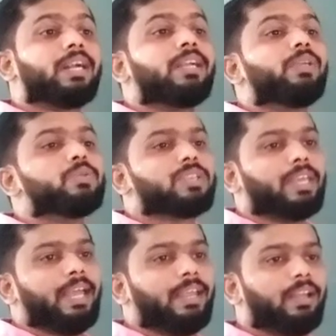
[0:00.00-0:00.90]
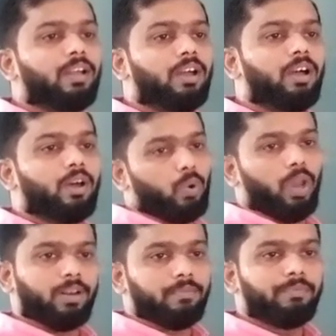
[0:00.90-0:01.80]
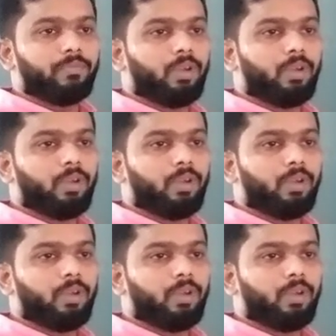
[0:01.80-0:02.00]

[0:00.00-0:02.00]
thread using a roller.